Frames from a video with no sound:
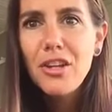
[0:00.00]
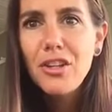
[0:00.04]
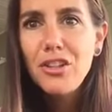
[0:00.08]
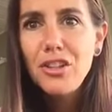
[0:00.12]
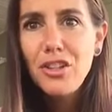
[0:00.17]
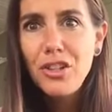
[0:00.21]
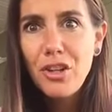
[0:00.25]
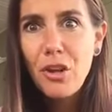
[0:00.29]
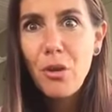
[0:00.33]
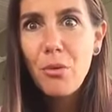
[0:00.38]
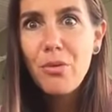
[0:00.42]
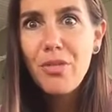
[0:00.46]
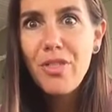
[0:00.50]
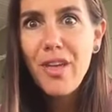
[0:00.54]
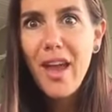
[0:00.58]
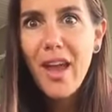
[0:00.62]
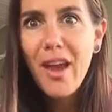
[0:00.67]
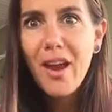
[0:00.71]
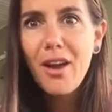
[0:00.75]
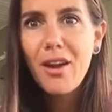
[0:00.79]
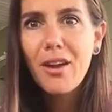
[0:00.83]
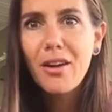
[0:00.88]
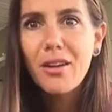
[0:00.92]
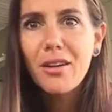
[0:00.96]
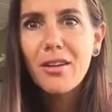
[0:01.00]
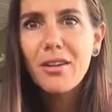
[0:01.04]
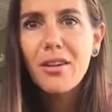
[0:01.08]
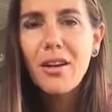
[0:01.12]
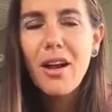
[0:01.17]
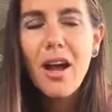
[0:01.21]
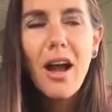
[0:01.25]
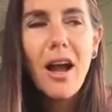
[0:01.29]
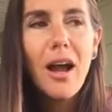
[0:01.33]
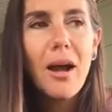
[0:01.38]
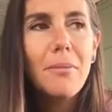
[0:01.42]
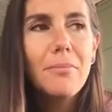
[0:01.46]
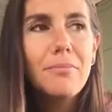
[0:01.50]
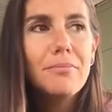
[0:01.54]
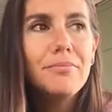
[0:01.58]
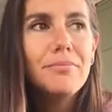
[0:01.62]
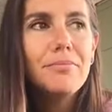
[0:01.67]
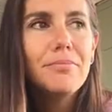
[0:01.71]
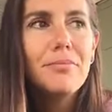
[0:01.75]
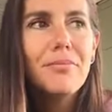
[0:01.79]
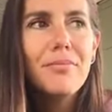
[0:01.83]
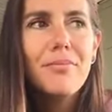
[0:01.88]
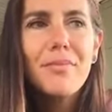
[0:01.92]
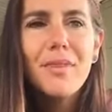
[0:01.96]
you know, there.
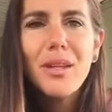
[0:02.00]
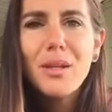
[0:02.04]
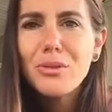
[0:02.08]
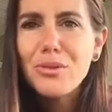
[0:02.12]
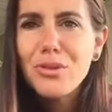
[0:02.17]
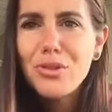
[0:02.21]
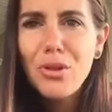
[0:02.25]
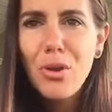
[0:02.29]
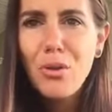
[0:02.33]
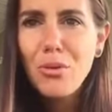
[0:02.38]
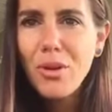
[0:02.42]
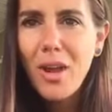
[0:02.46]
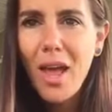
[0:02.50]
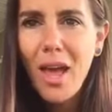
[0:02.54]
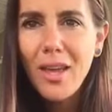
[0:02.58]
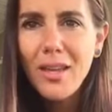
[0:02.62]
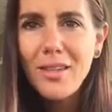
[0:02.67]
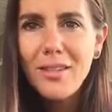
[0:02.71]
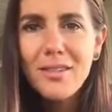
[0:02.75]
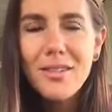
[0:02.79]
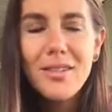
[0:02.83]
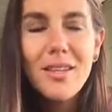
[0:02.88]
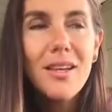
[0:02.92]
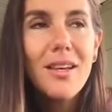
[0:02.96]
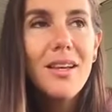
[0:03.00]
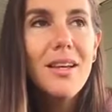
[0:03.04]
So nice.